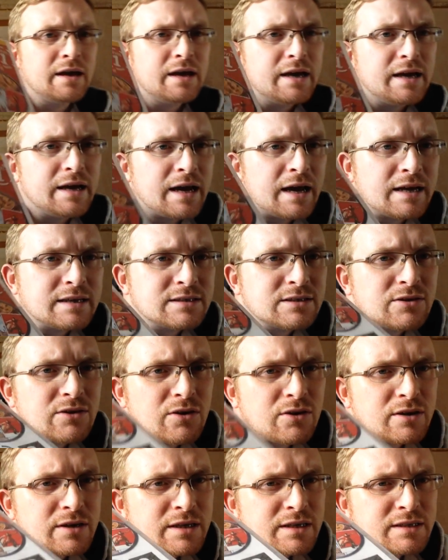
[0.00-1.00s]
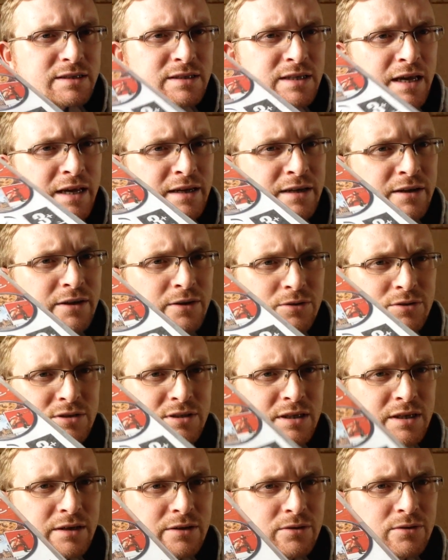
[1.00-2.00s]
it hasn't got a Nintendo
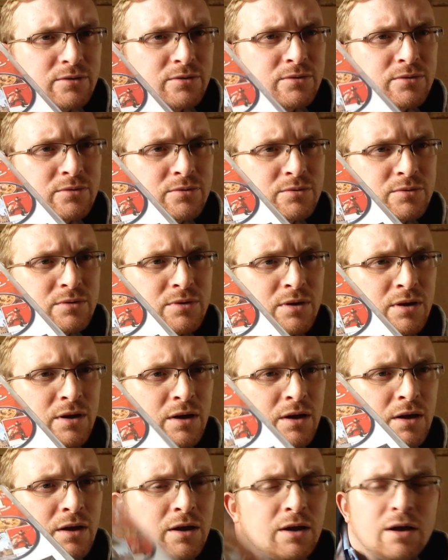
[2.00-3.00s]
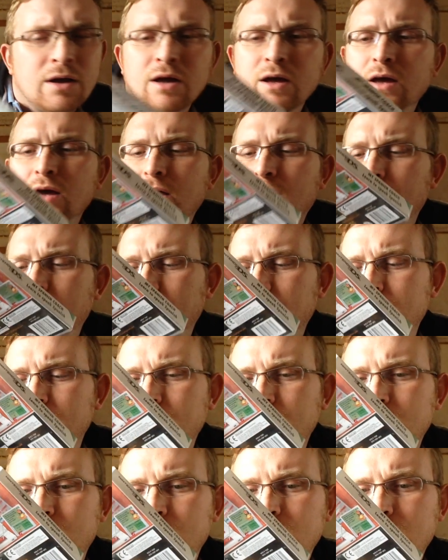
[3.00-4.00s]
seal. It's
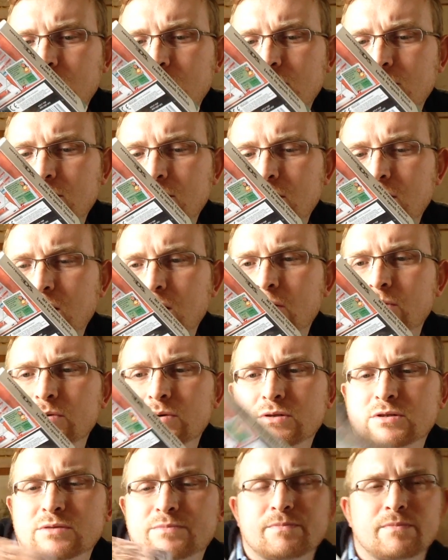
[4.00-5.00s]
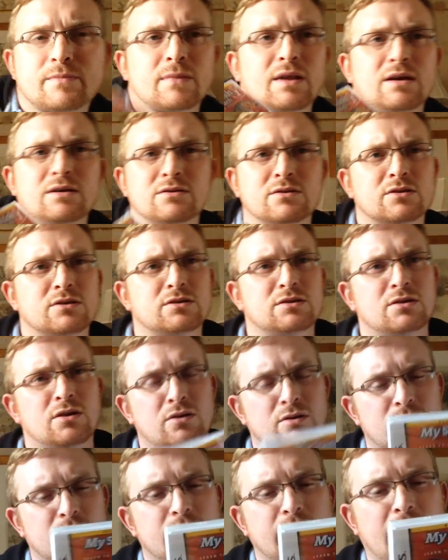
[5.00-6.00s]

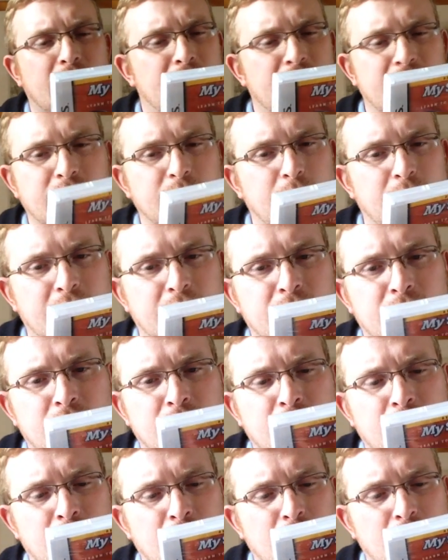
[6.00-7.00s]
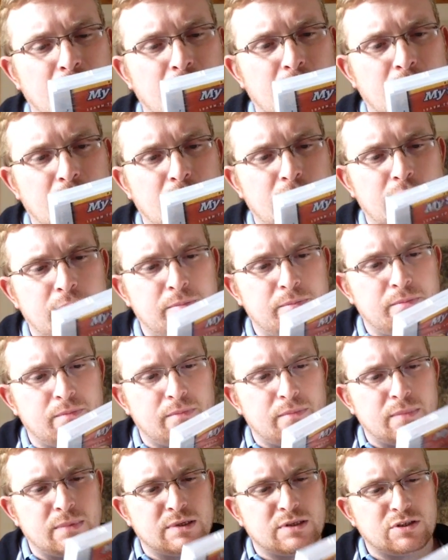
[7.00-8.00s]
not. Yeah, anyway.
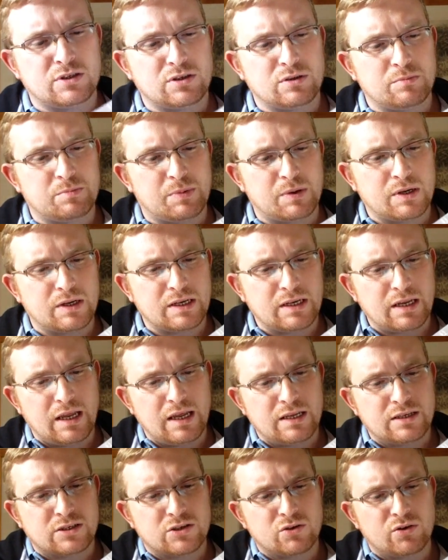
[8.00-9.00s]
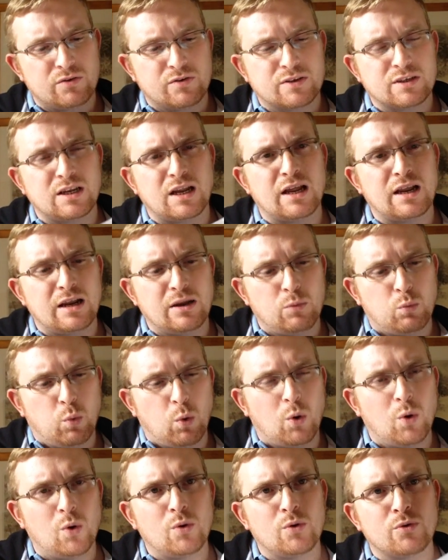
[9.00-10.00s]
But it is sort of slightly
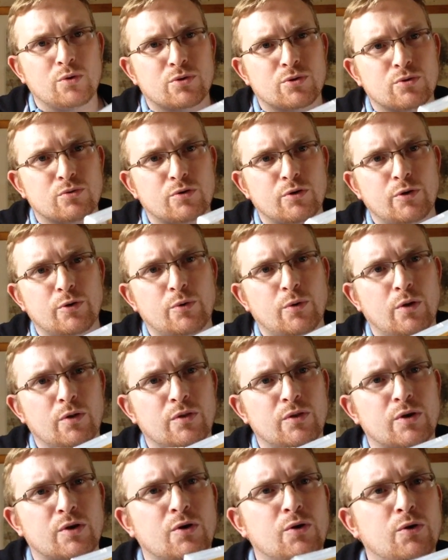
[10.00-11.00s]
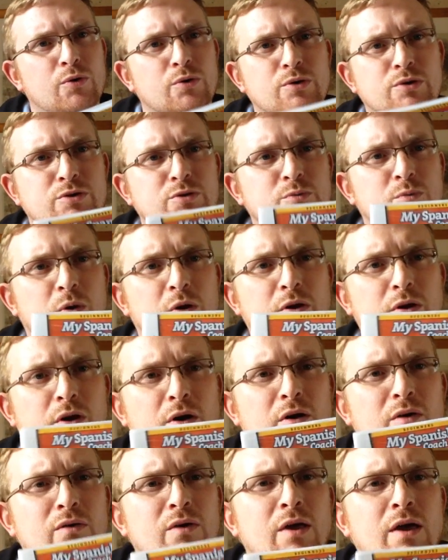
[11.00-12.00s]
worn through on the corners and
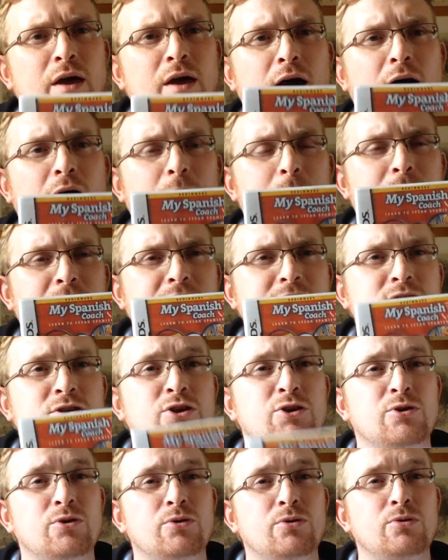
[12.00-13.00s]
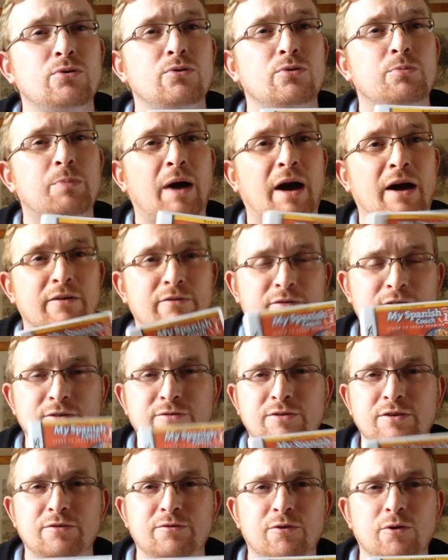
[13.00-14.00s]
whatnot. I paid
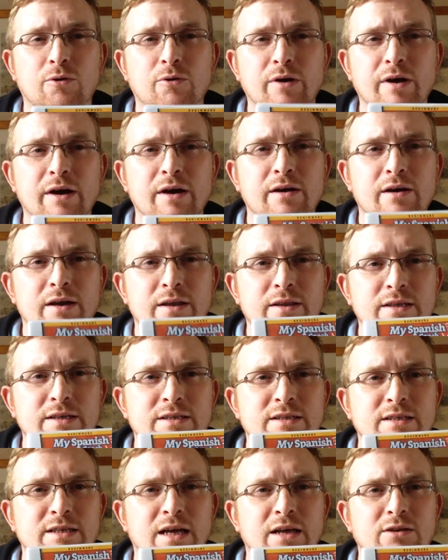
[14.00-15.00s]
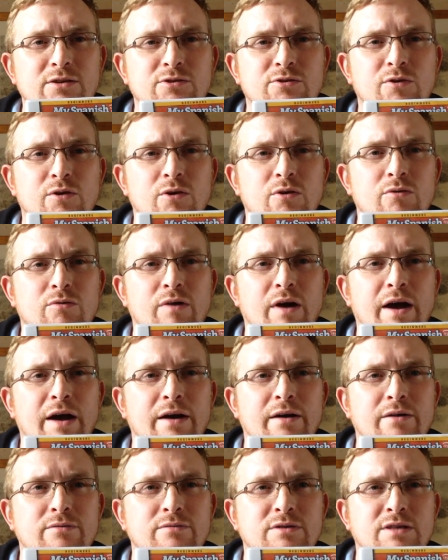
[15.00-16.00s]
£2.50 for it, and this sells for
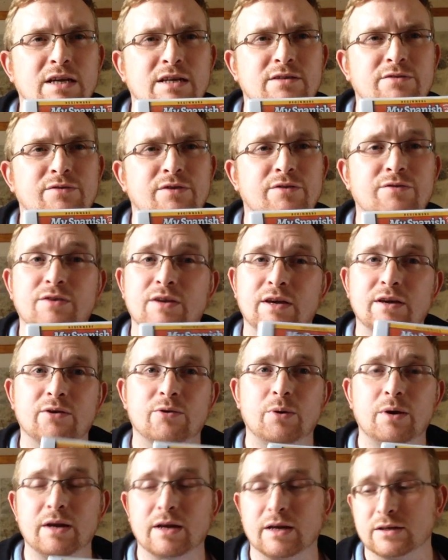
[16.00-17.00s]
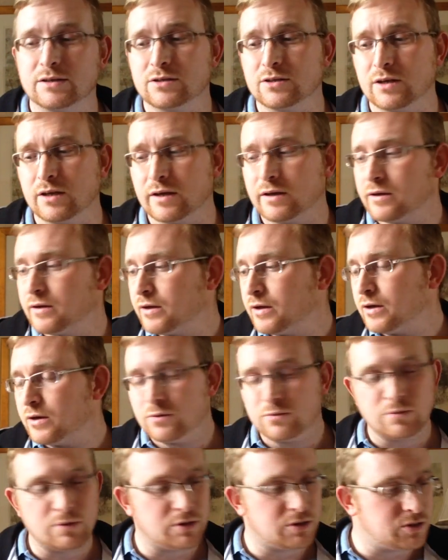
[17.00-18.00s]
around 10 to 15 quid actually,
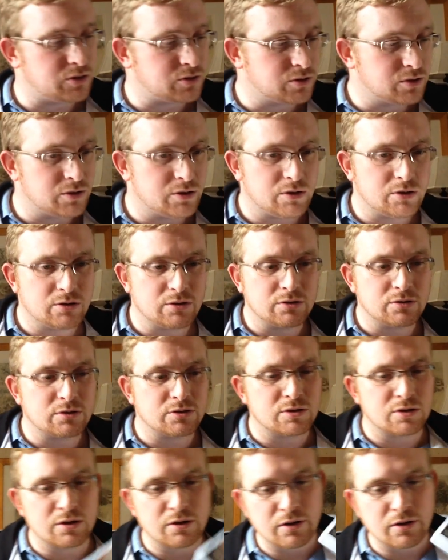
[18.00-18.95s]
which is good.